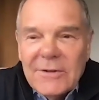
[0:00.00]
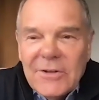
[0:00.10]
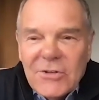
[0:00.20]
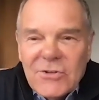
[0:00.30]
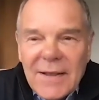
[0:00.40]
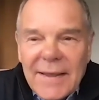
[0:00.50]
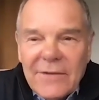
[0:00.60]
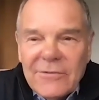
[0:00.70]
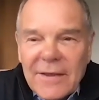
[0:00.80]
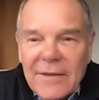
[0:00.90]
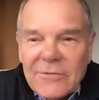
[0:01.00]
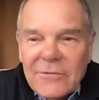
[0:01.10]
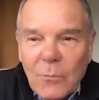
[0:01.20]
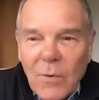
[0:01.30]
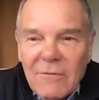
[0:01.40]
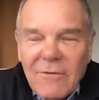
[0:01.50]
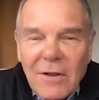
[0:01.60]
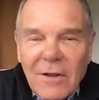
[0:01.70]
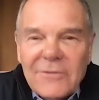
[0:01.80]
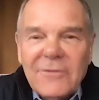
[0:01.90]
Digital assets, while
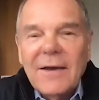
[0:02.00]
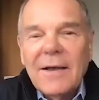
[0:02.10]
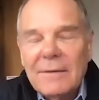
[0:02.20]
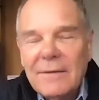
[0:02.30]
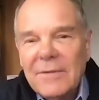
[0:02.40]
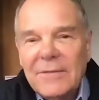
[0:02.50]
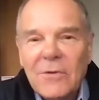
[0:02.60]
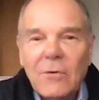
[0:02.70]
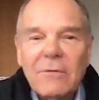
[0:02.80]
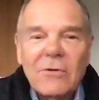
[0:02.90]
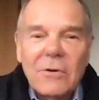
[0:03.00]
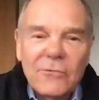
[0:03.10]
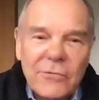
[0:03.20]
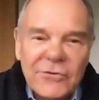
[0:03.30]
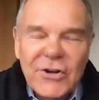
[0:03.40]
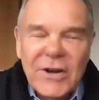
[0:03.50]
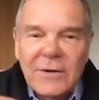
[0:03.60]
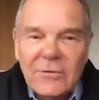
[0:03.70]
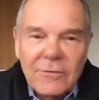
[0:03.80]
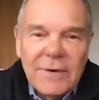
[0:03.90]
volatile, I think the overall
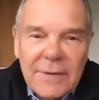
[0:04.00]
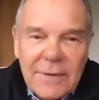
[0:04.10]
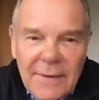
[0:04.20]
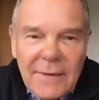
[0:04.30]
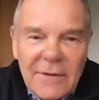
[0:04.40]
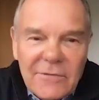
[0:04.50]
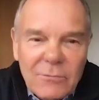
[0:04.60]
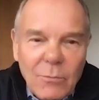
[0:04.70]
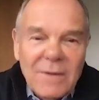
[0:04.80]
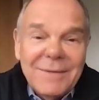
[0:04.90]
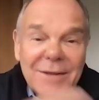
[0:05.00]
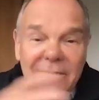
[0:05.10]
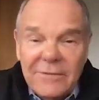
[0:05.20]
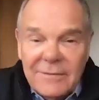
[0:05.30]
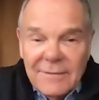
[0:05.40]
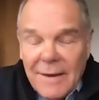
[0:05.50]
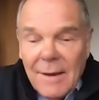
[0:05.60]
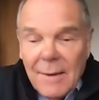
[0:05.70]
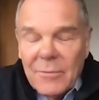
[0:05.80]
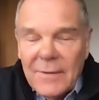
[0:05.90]
trajectory is one that's
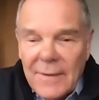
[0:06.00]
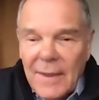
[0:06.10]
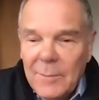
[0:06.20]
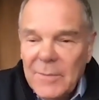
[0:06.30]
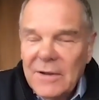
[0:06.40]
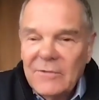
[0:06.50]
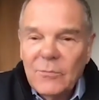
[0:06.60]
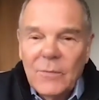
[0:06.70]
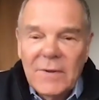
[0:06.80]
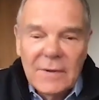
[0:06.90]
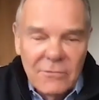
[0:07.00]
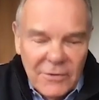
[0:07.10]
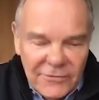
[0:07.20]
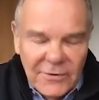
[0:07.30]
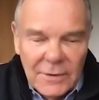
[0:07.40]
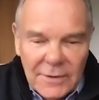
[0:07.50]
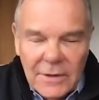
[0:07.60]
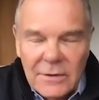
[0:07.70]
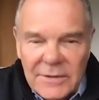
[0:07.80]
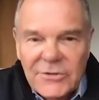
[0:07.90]
up. I mean, as we increasingly
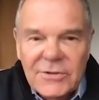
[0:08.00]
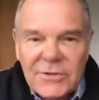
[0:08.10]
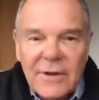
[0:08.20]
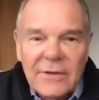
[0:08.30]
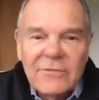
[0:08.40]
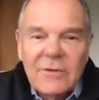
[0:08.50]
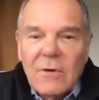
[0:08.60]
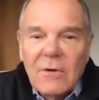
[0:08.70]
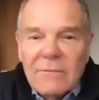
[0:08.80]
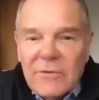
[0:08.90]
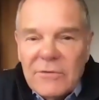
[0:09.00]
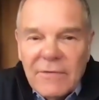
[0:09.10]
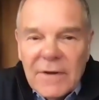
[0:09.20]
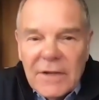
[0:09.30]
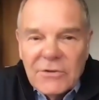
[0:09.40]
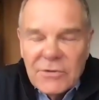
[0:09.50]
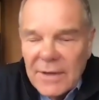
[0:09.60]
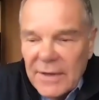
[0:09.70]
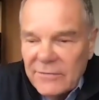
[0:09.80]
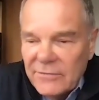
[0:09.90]
are digitizing all of these
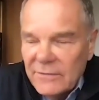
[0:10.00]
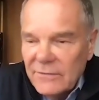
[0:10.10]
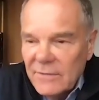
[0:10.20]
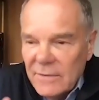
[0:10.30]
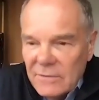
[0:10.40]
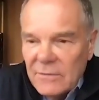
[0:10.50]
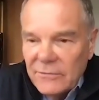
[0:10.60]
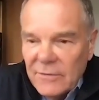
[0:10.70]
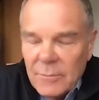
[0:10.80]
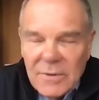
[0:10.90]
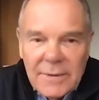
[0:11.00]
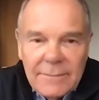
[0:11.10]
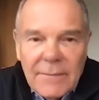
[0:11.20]
financial assets that used to be